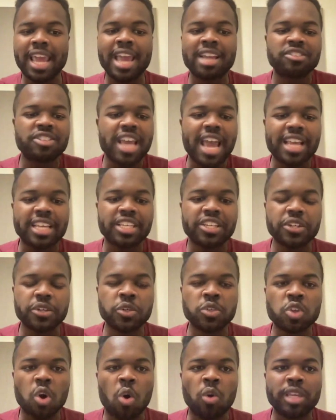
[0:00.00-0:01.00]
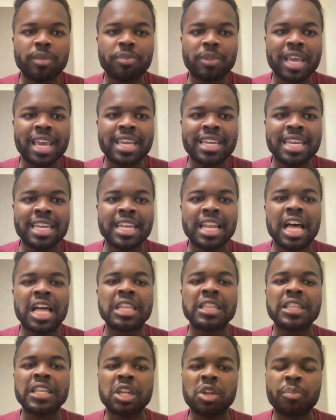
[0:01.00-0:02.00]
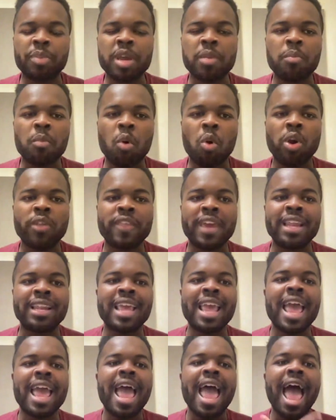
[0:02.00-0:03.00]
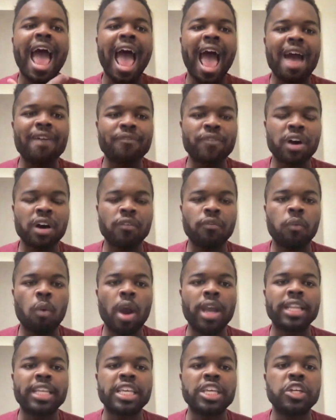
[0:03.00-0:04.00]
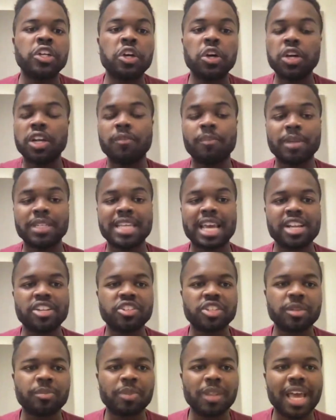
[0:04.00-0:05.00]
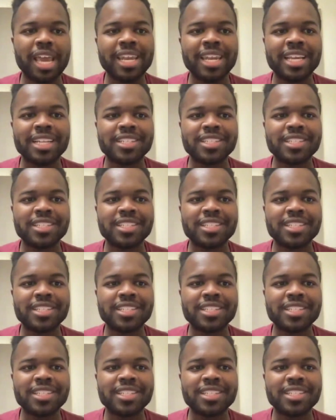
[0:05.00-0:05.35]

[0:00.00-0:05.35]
and Jack Hughes only played in a little bit more than half of what he could have potentially played in.